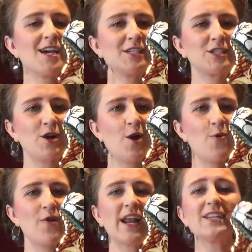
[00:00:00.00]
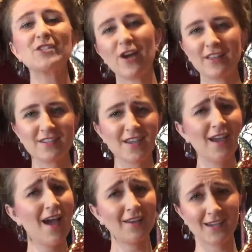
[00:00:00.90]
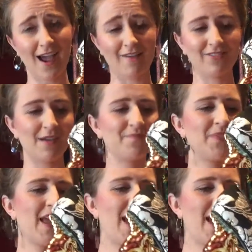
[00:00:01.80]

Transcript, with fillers: So when I saw these, I had to have them.